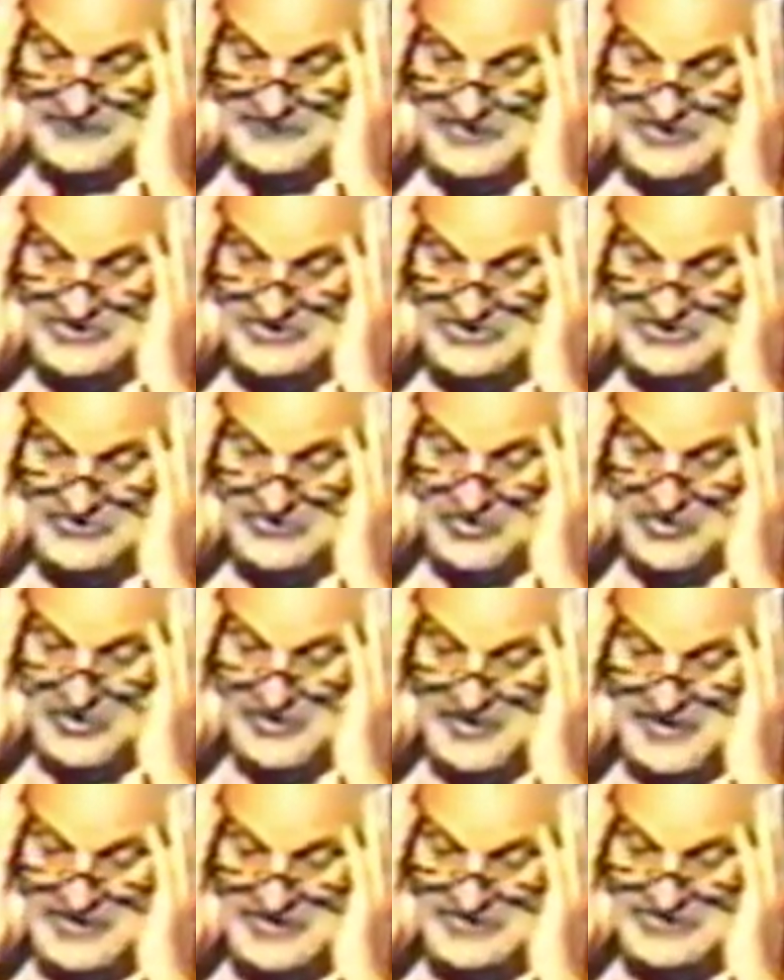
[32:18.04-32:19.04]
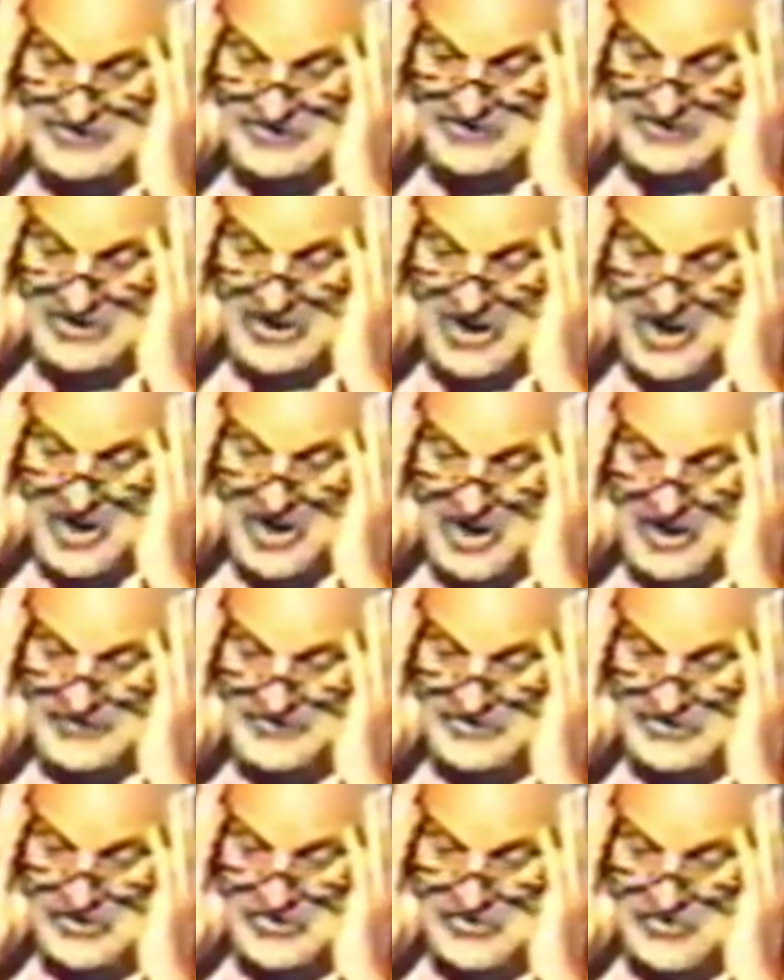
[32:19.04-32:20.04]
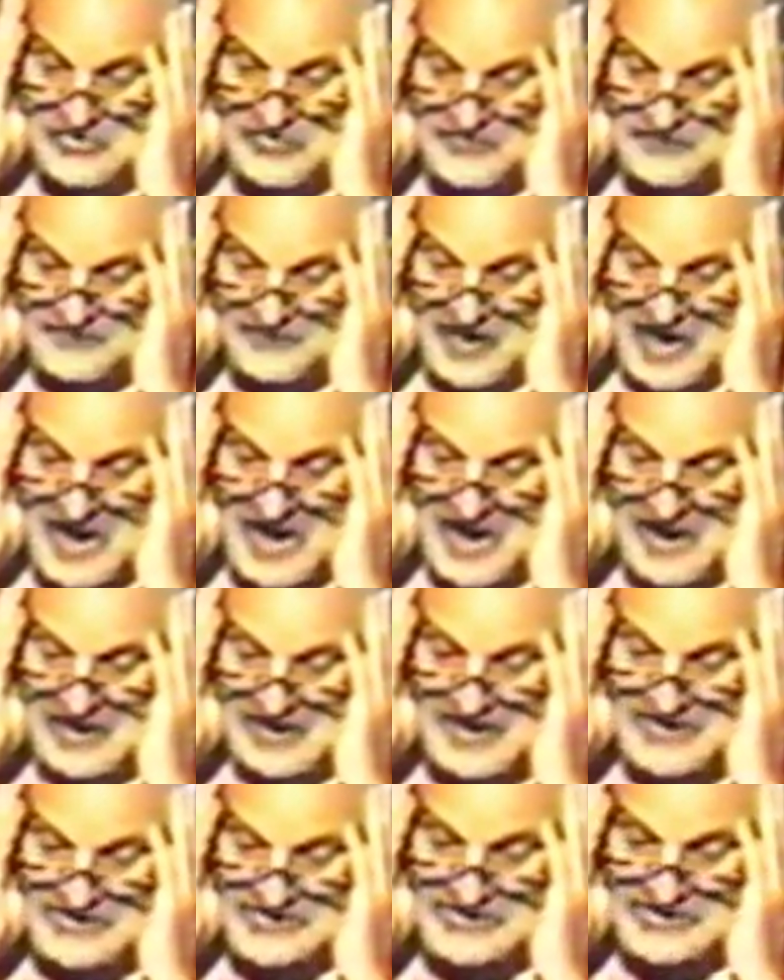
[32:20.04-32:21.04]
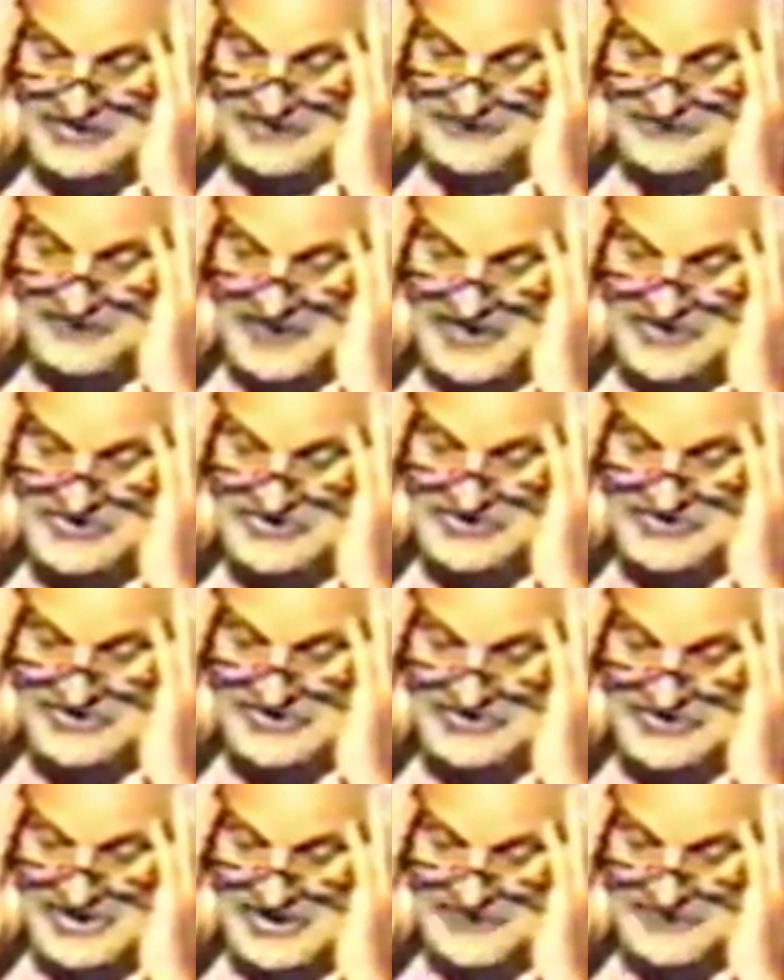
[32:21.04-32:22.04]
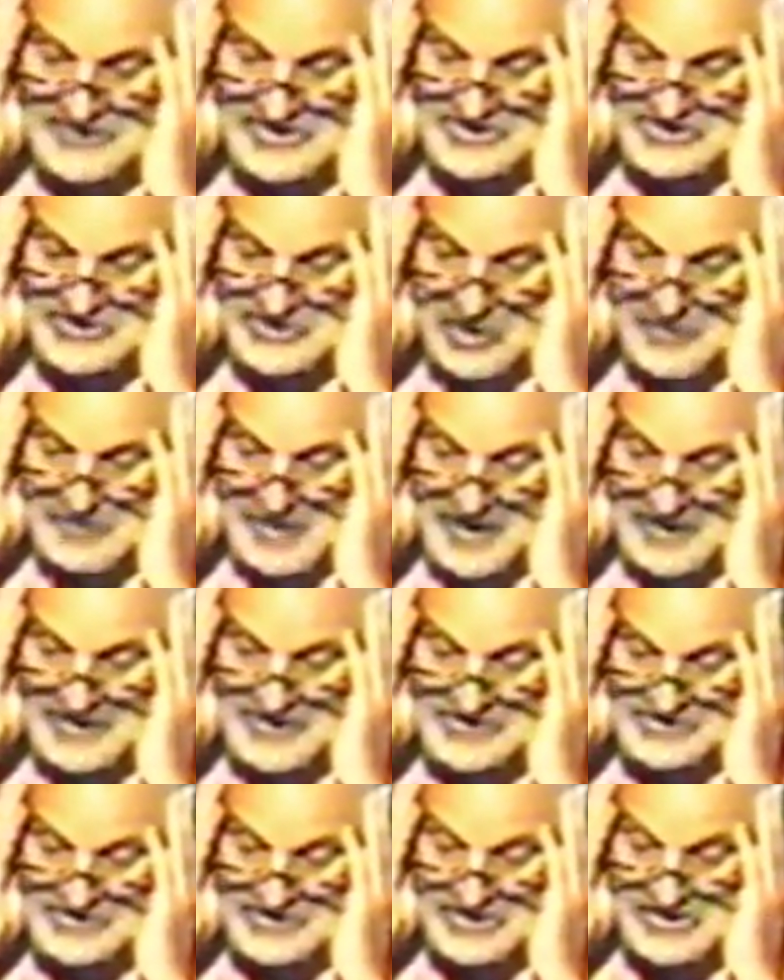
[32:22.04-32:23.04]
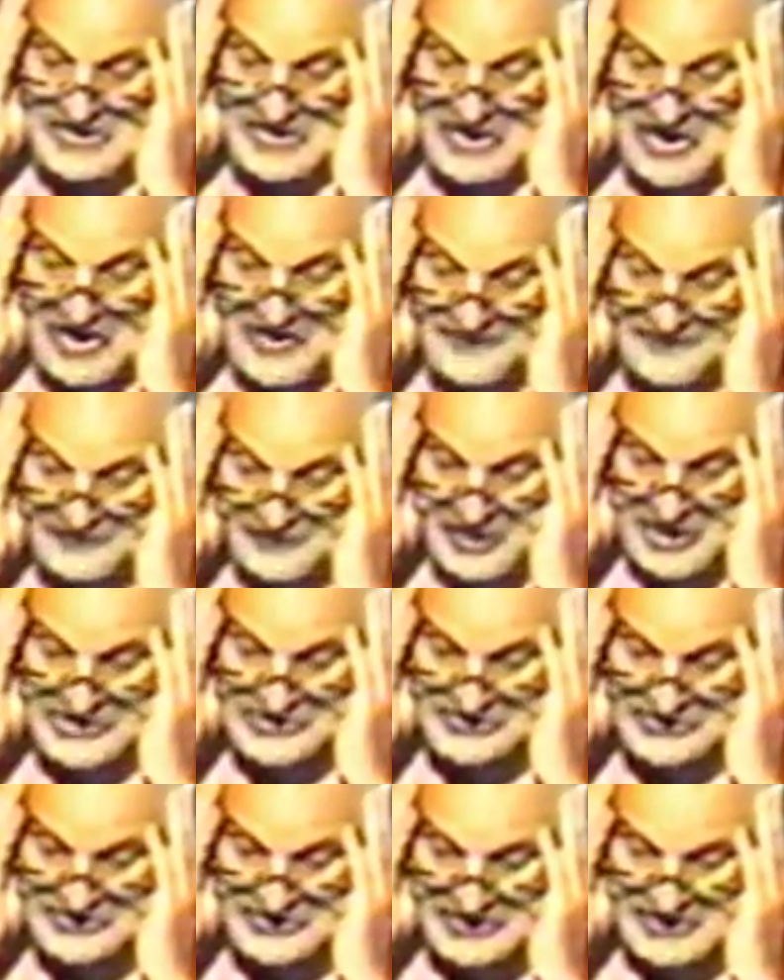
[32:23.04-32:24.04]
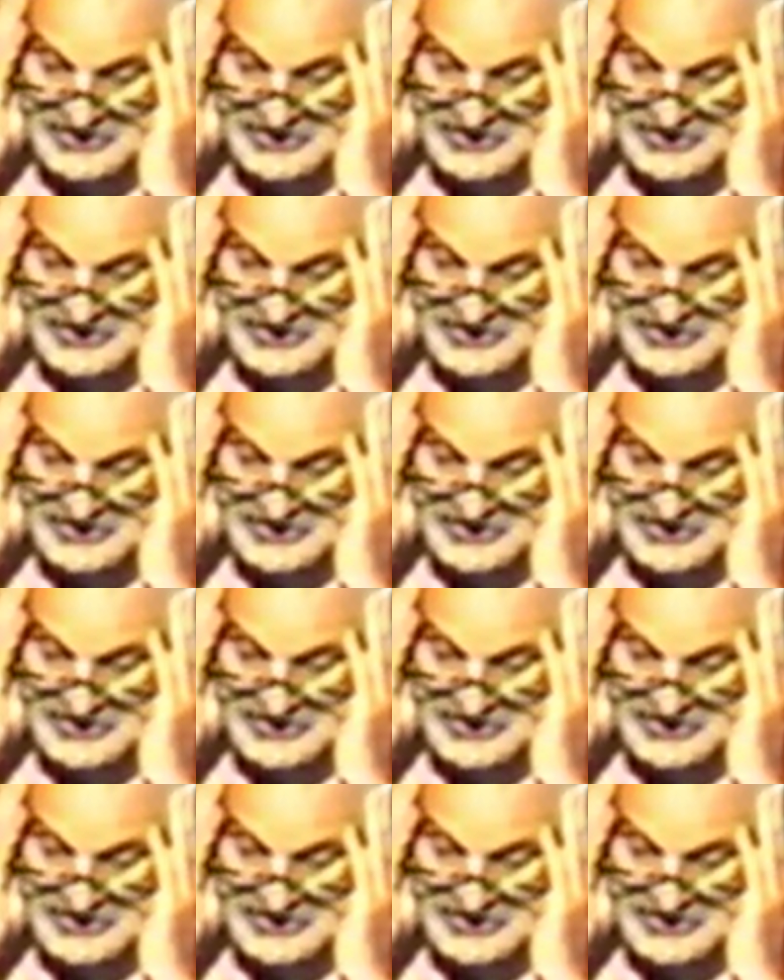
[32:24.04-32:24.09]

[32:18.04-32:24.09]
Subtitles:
of this story is the God who violates conventions and gives these nobodies a fresh